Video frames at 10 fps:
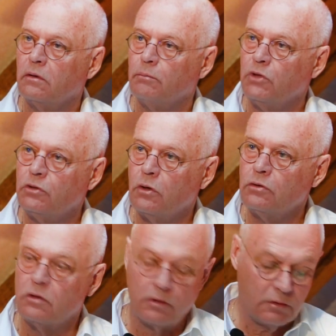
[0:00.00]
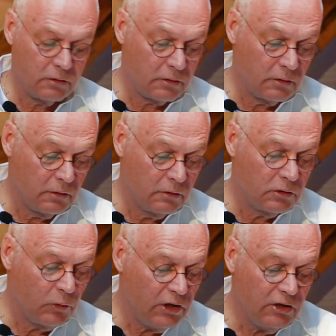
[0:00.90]
bestows on us. So
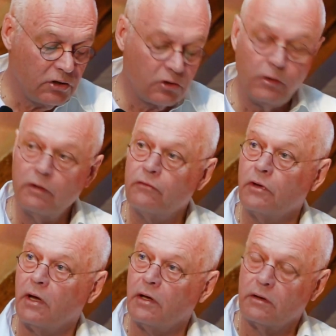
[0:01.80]
we need strength for them.